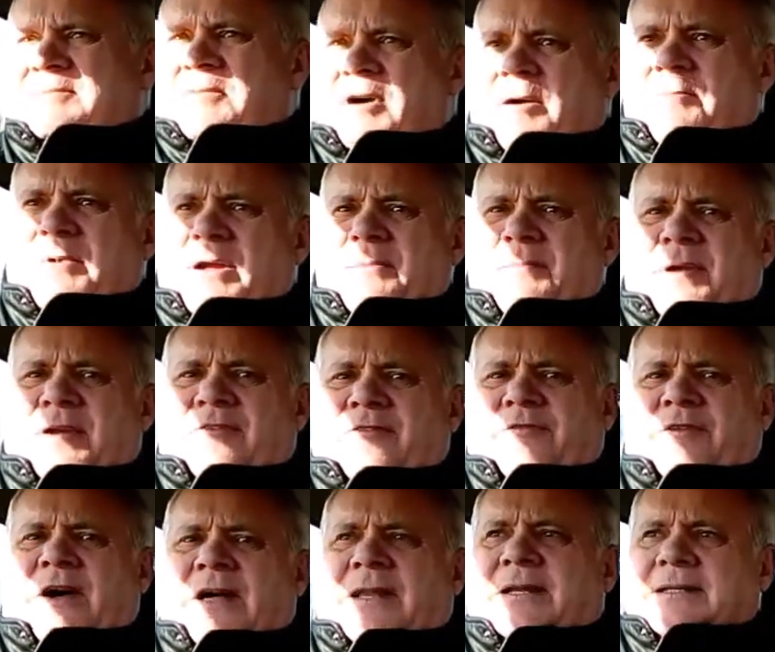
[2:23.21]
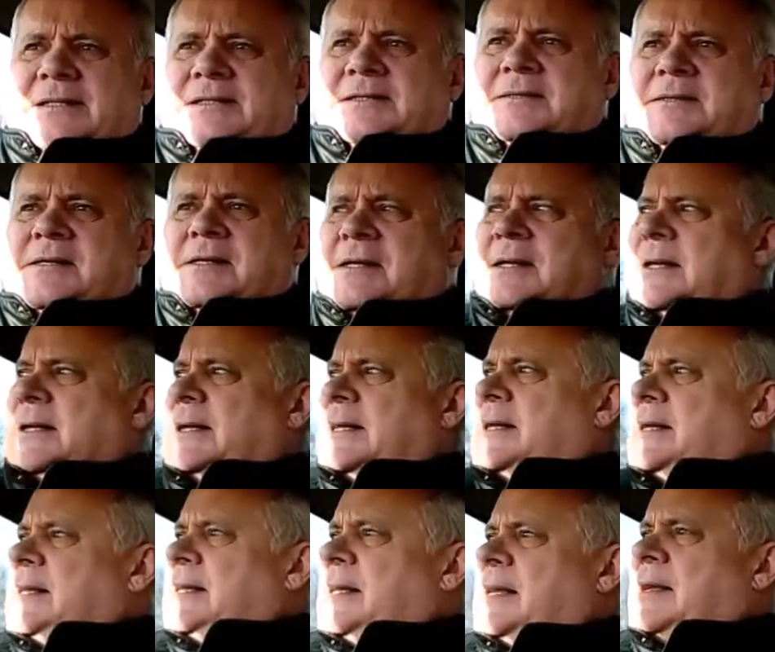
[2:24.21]
Might be a bit of fun.
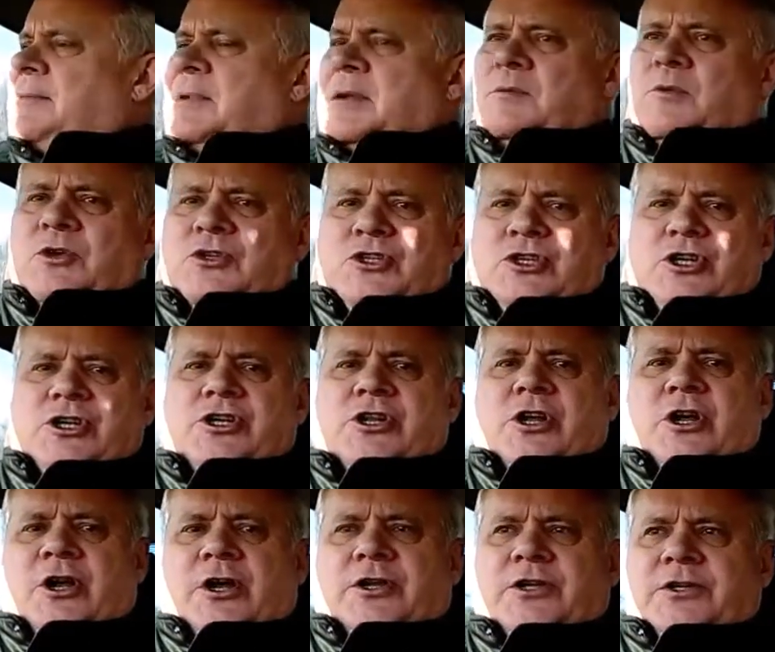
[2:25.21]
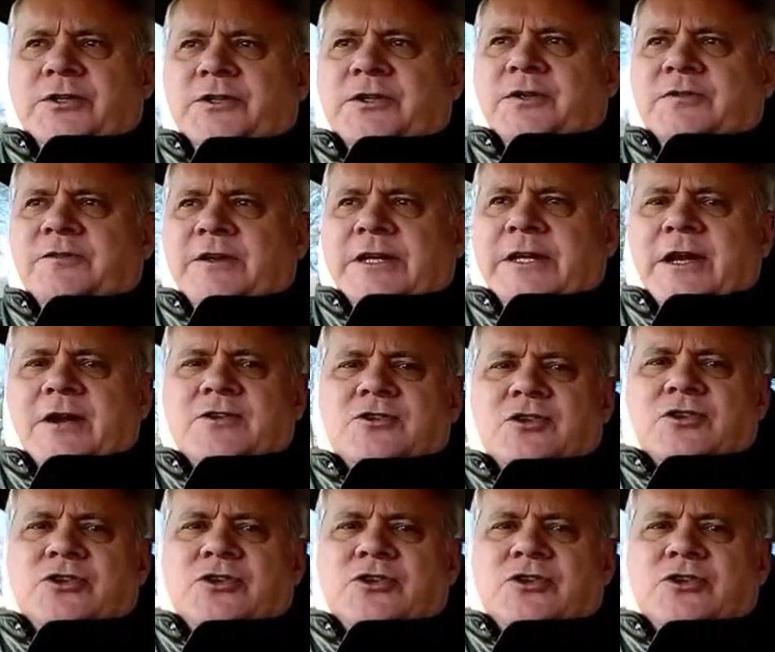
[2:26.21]
I've been watching the videos